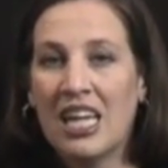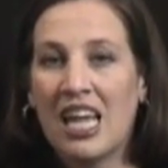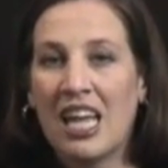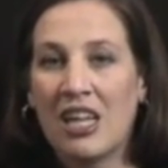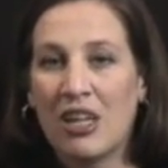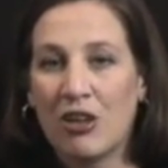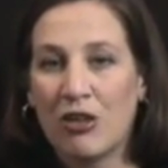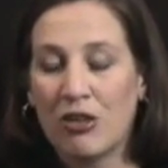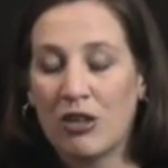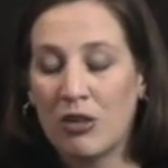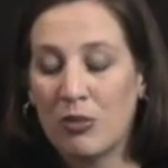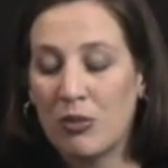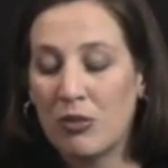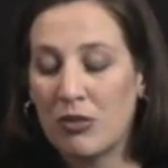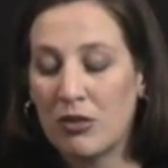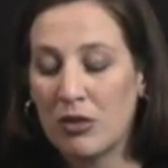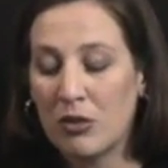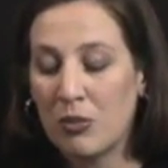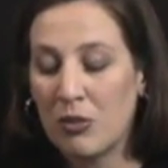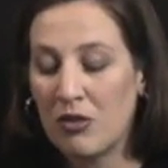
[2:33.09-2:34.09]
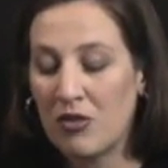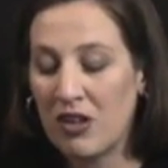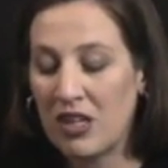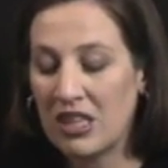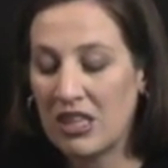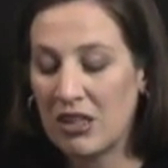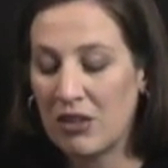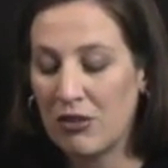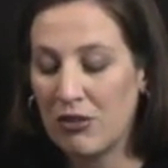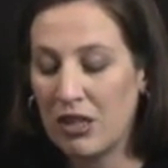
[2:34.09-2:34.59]
And in order to
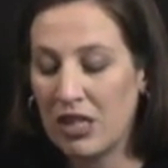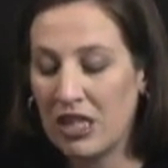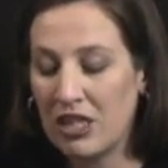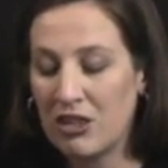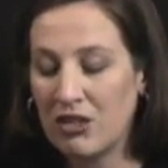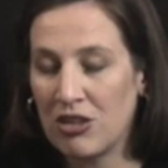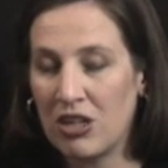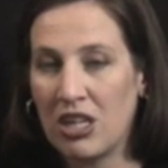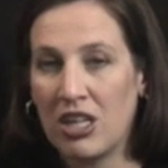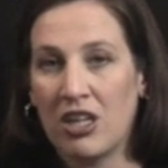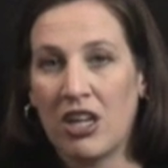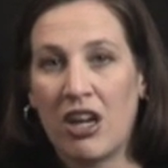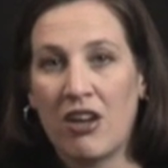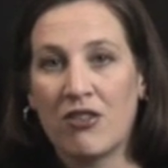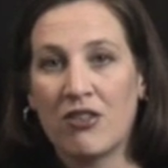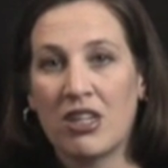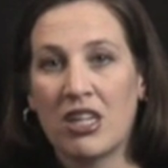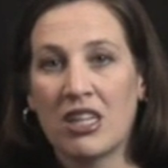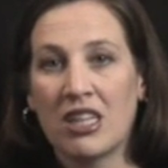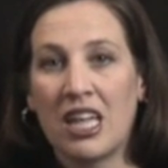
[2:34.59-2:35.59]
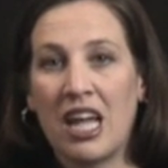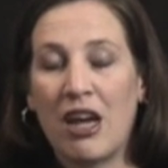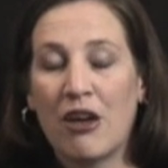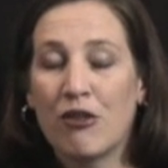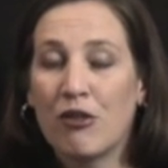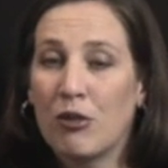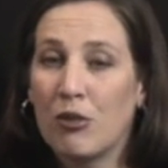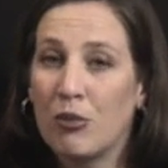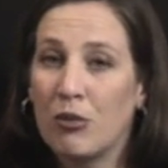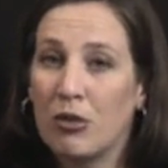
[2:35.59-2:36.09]
prevent the re-injury, you have to allow
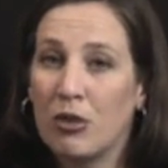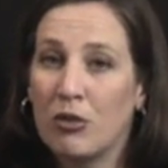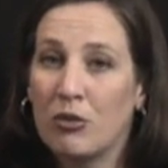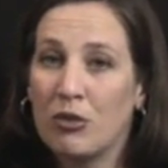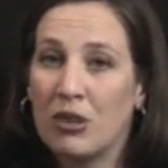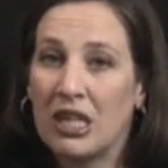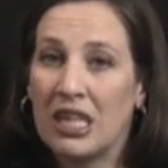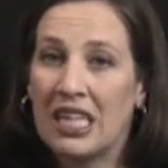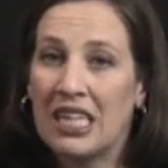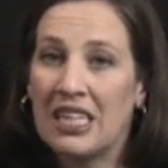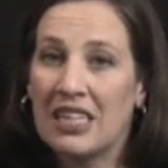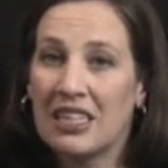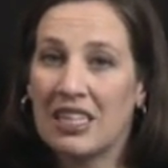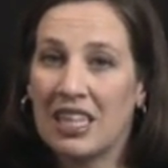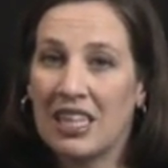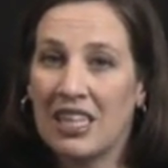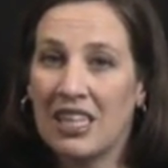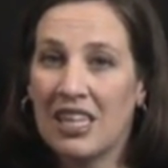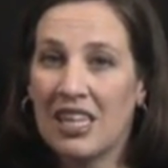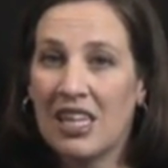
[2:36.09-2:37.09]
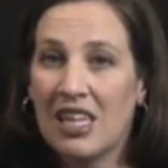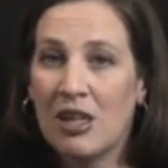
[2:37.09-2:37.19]
for appropriate healing.